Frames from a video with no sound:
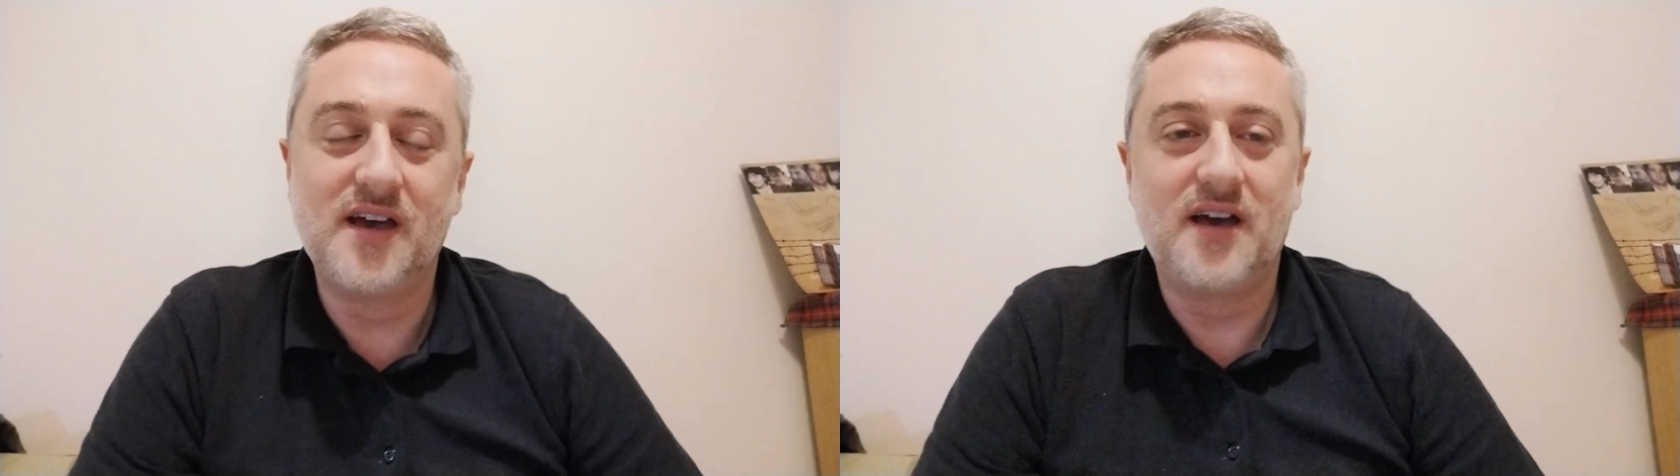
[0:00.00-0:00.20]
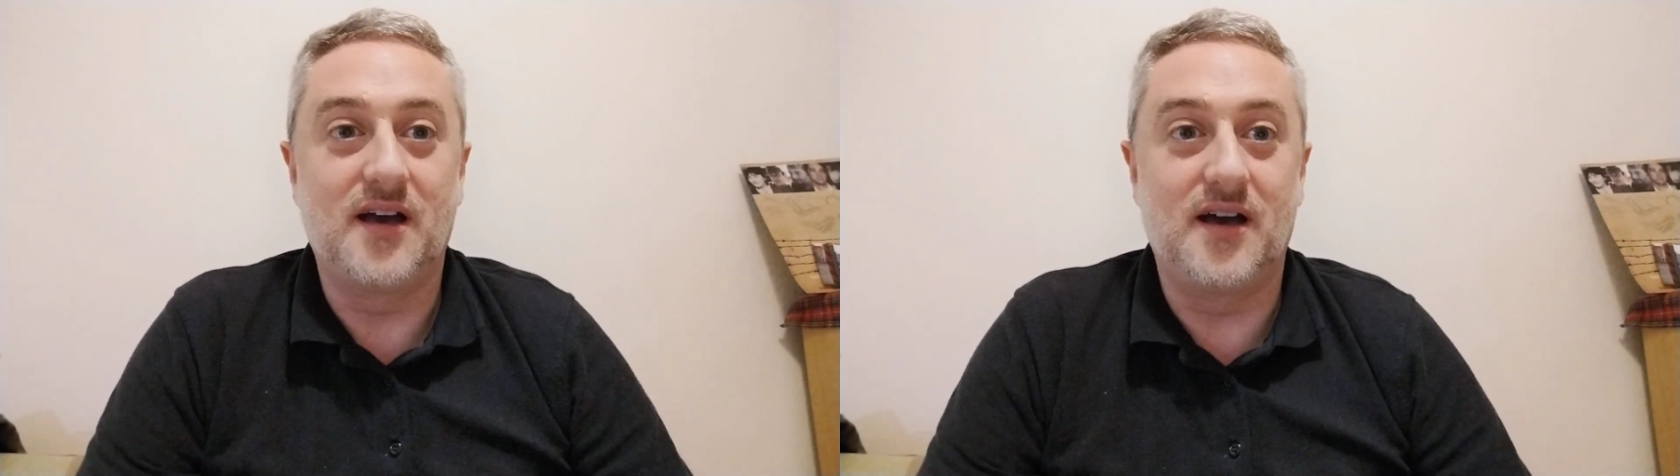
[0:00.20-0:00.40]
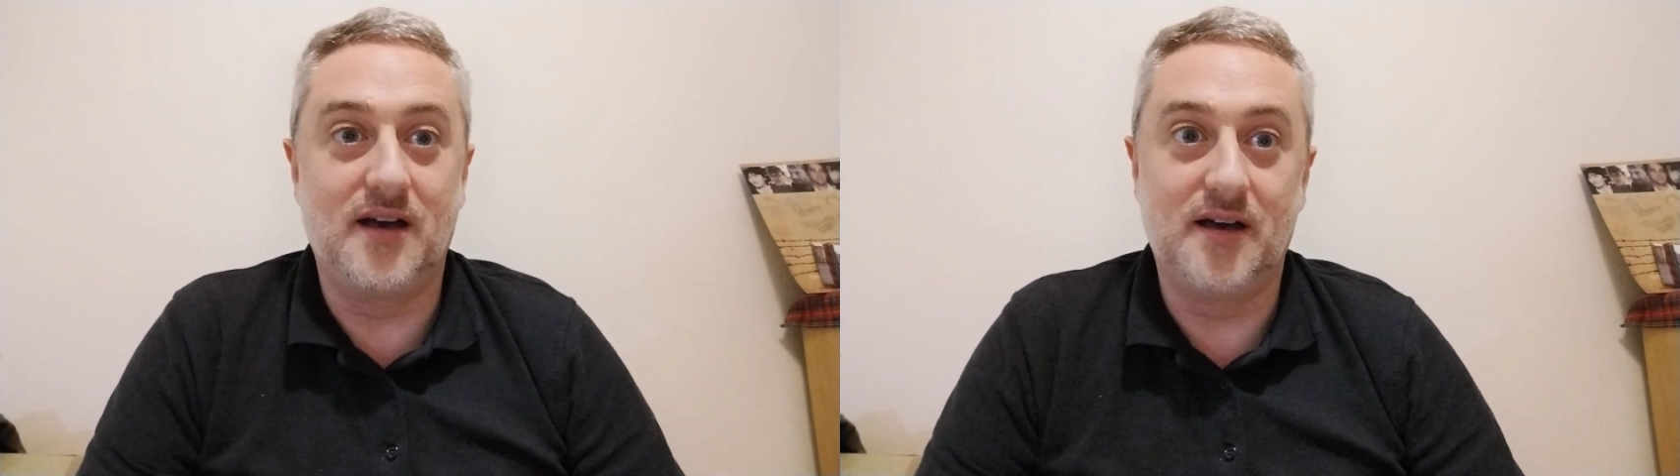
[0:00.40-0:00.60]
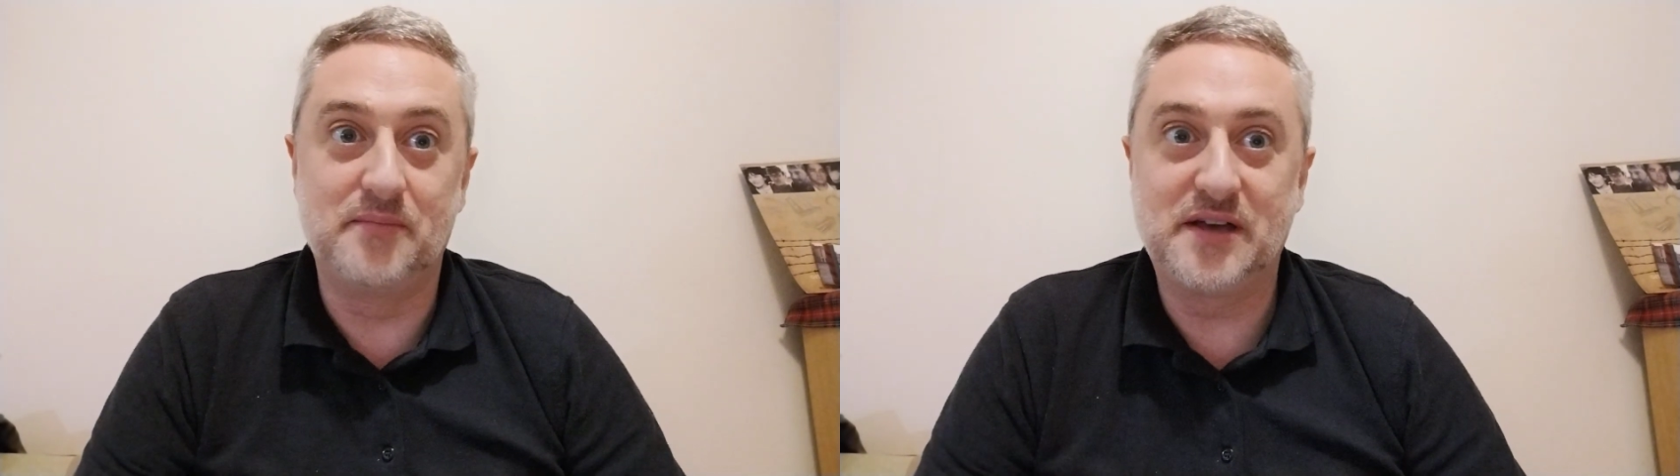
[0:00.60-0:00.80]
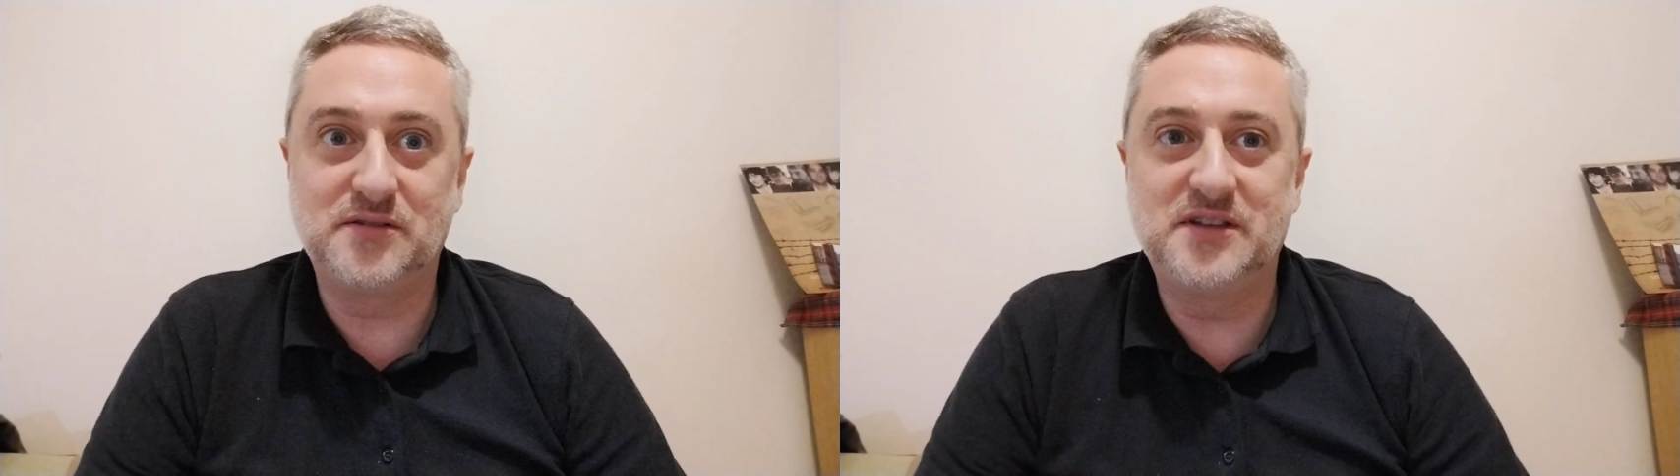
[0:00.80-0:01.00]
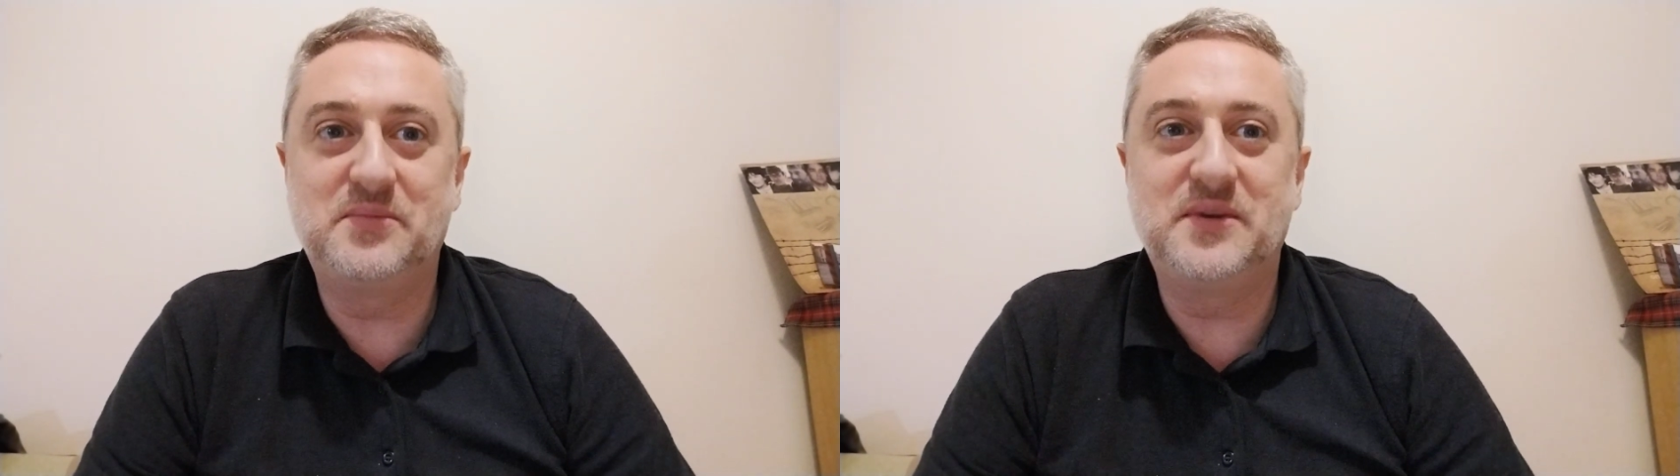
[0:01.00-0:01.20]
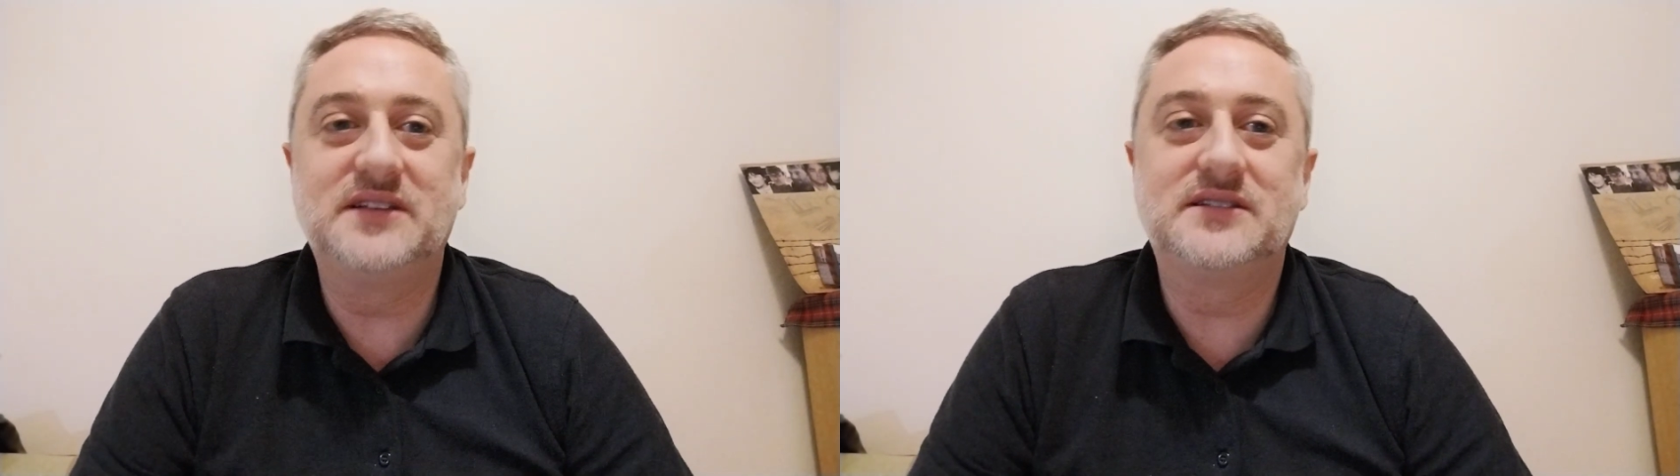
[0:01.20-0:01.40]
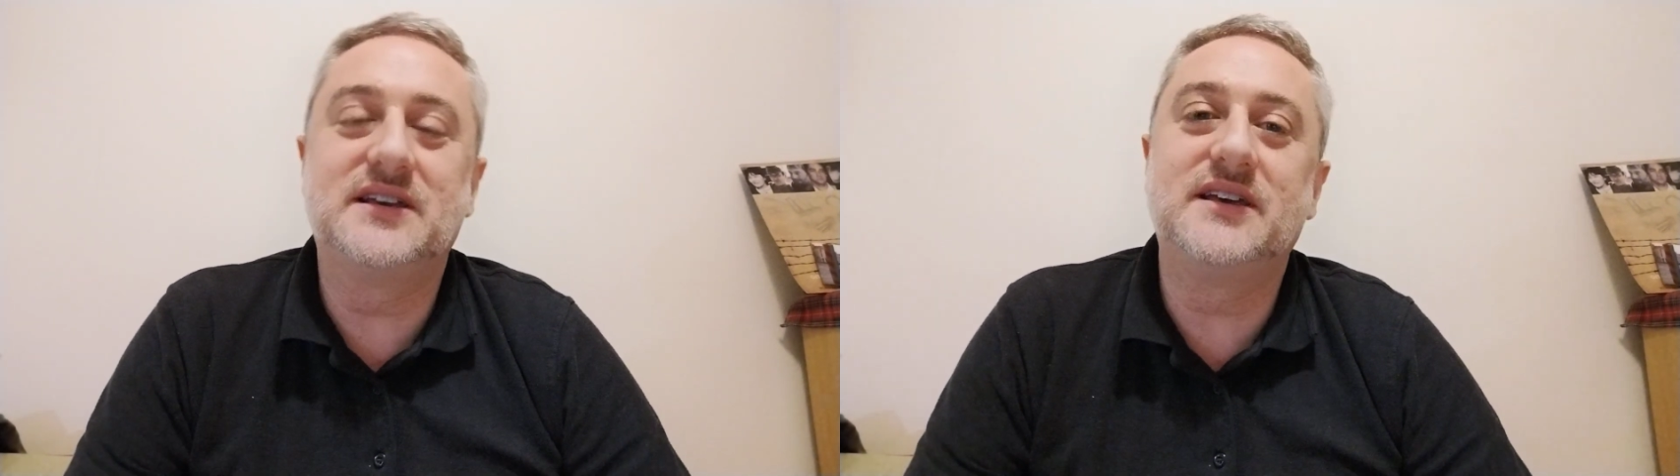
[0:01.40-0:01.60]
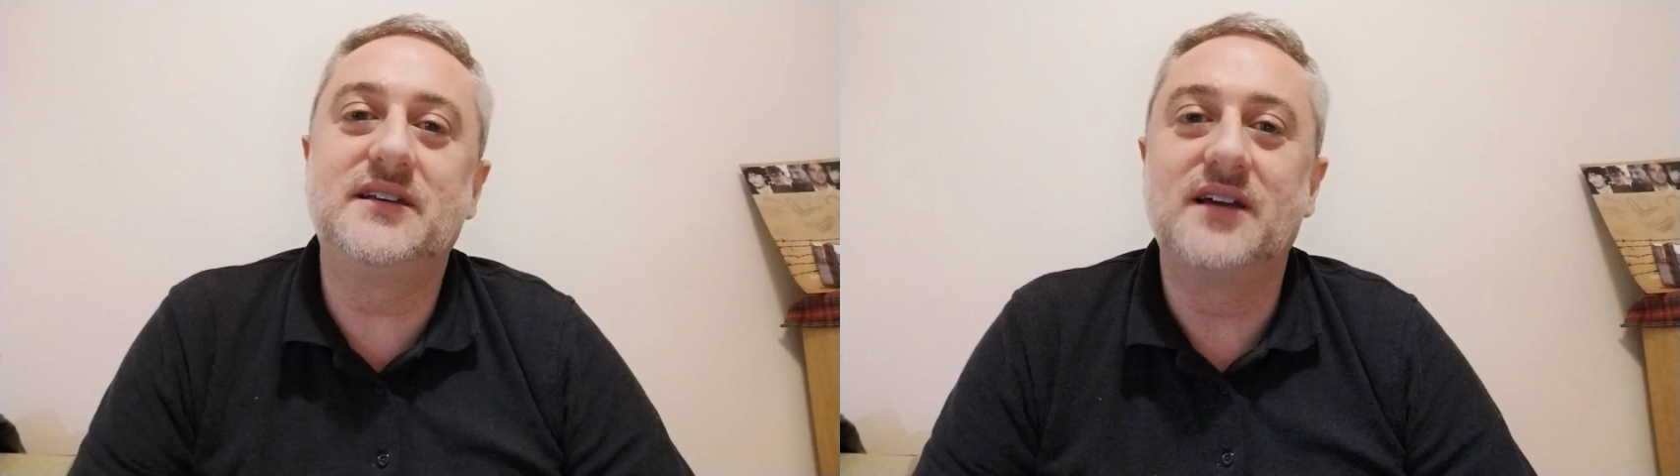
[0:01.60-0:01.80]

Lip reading: LGBT